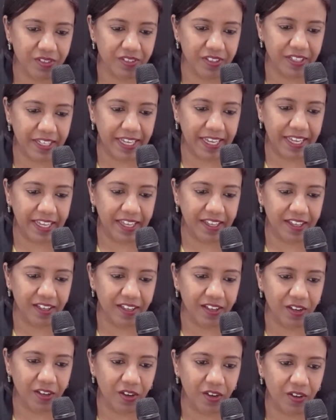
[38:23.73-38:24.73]

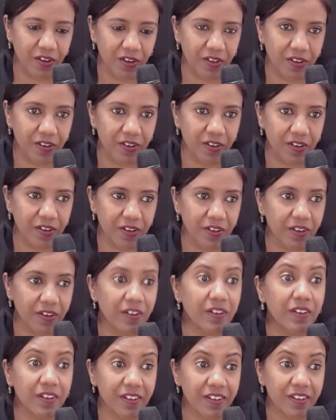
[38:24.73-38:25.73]

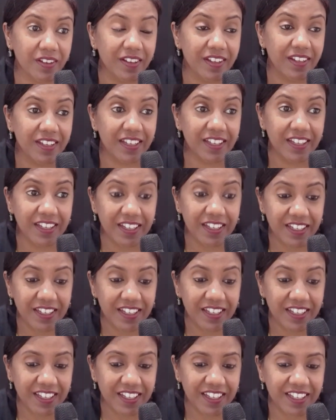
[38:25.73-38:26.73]

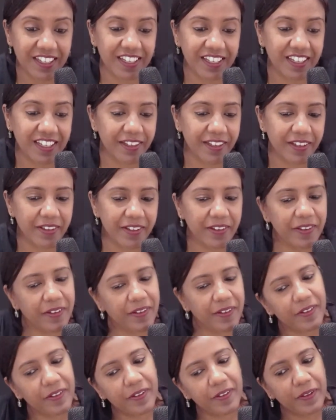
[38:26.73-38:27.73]

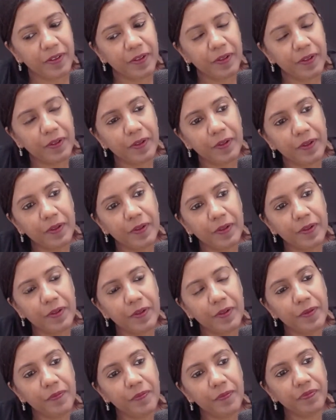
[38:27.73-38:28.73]

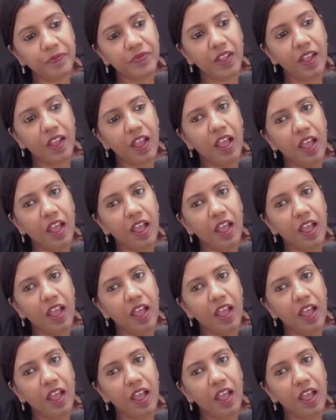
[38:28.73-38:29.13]
(no one is talking)